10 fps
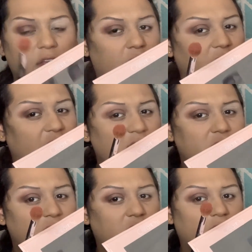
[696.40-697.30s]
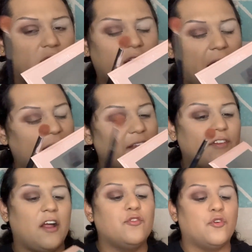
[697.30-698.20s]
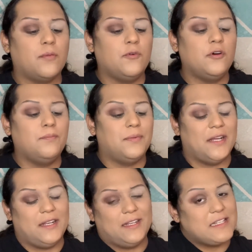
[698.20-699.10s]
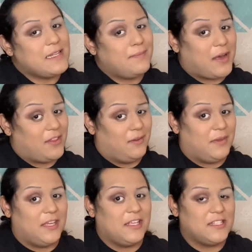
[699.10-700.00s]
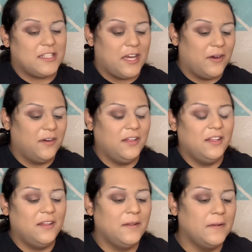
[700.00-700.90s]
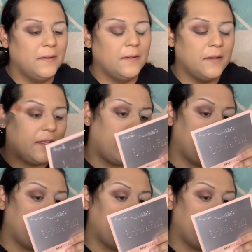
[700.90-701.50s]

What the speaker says: that's kind of not normal, but it doesn't bother me. So, yeah.